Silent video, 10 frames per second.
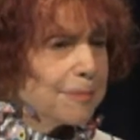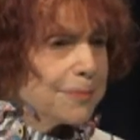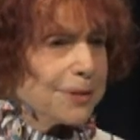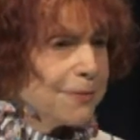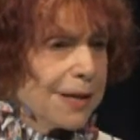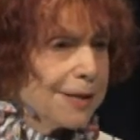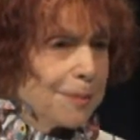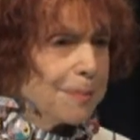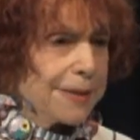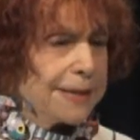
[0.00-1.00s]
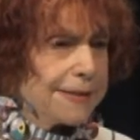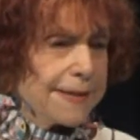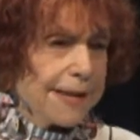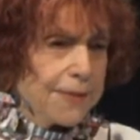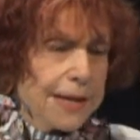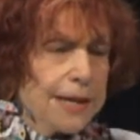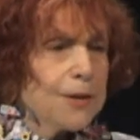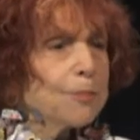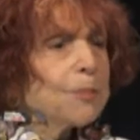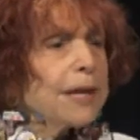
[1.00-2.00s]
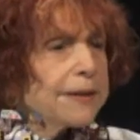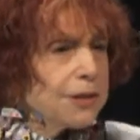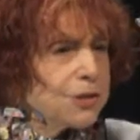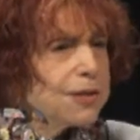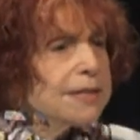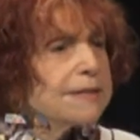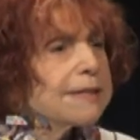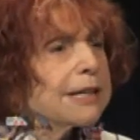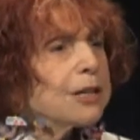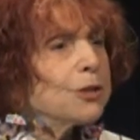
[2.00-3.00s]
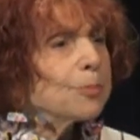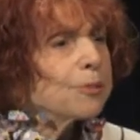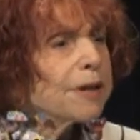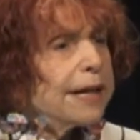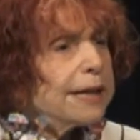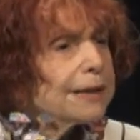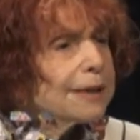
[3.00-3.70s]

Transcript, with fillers: develop is that thing in the, that you can stick in your brain.